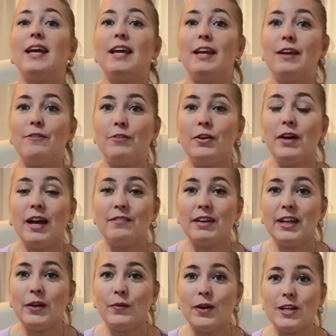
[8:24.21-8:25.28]
If you have
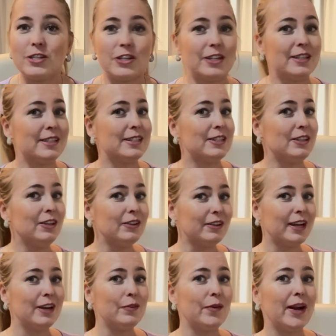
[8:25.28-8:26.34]
any questions, you
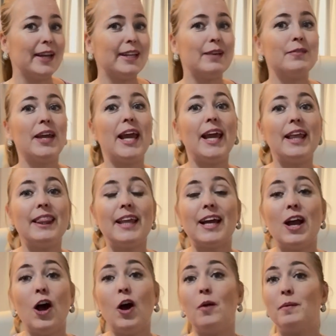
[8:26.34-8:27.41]
can write them in the
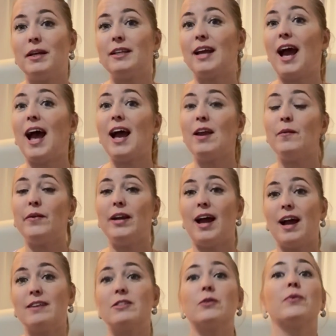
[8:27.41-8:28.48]
comment. I will
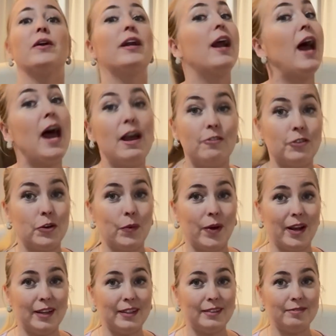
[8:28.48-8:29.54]
answer
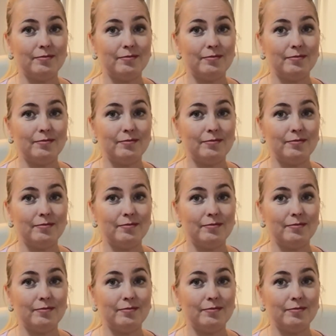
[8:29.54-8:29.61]
everyone.